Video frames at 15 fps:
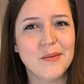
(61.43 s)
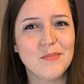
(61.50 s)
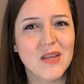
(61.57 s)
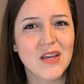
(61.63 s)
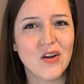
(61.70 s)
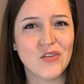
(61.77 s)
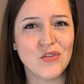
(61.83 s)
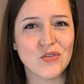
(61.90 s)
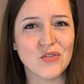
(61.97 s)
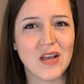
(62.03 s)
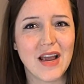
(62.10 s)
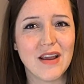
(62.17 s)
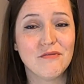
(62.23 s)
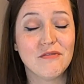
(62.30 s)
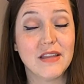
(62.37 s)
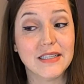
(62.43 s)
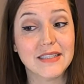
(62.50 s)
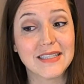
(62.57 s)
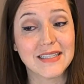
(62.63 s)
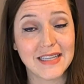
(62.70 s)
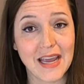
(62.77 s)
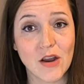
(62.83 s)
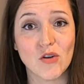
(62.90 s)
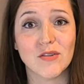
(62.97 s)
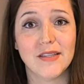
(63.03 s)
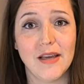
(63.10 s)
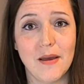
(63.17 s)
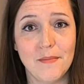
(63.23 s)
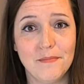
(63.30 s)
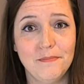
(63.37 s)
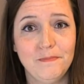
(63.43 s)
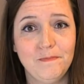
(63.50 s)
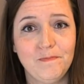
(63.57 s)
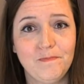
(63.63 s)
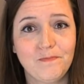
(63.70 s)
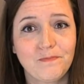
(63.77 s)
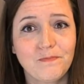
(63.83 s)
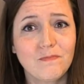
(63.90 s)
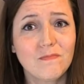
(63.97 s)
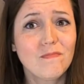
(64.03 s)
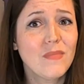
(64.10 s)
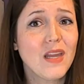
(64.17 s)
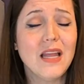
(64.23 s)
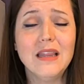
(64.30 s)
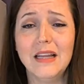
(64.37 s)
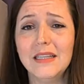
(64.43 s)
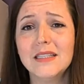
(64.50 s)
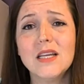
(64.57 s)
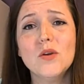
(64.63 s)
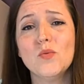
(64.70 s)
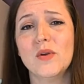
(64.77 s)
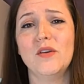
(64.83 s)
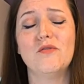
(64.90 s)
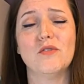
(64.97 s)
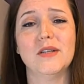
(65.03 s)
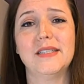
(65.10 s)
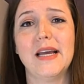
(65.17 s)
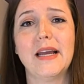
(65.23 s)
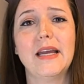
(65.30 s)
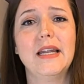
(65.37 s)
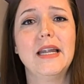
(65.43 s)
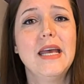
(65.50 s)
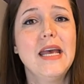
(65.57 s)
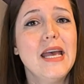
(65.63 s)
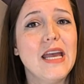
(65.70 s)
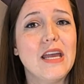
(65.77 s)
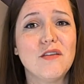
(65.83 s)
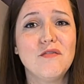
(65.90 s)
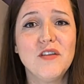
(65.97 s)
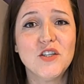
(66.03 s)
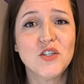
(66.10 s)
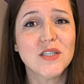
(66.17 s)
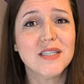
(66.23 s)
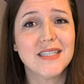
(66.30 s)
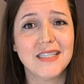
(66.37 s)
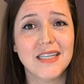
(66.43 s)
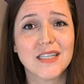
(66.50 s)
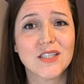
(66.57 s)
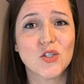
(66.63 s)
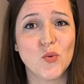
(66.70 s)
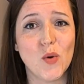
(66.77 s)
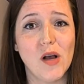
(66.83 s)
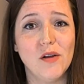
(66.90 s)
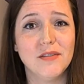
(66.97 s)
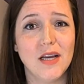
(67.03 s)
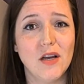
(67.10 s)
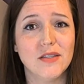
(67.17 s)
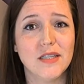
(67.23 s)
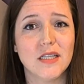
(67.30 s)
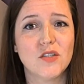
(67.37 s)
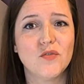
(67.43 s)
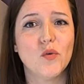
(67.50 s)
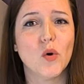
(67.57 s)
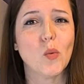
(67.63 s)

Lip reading: something on your life that scares him. Let's get real for a second. Ephesians 6:12 tells us,